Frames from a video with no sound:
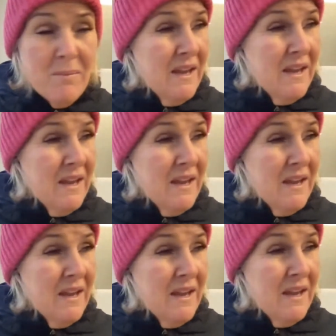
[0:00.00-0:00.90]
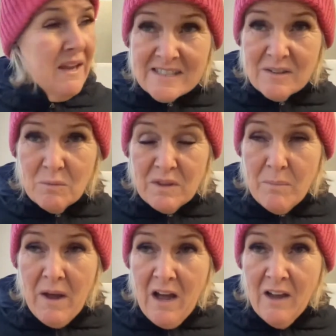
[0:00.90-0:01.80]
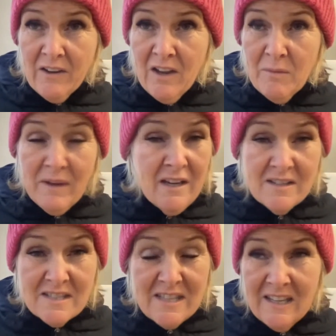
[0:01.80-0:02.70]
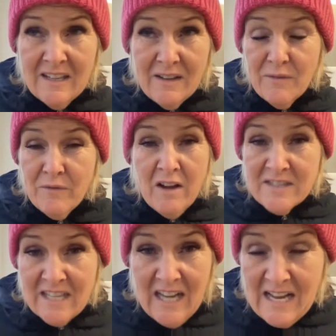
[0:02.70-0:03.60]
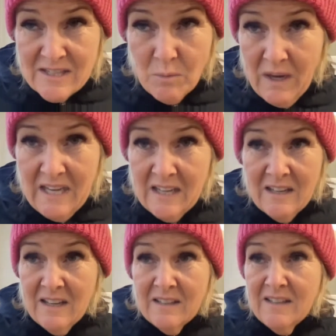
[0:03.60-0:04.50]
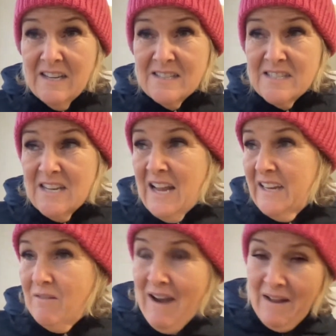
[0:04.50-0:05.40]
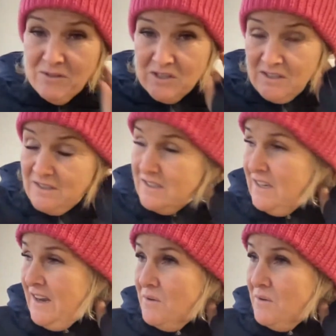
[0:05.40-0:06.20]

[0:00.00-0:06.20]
vexed with your partner because they farted last week and it's still hanging around, and you know,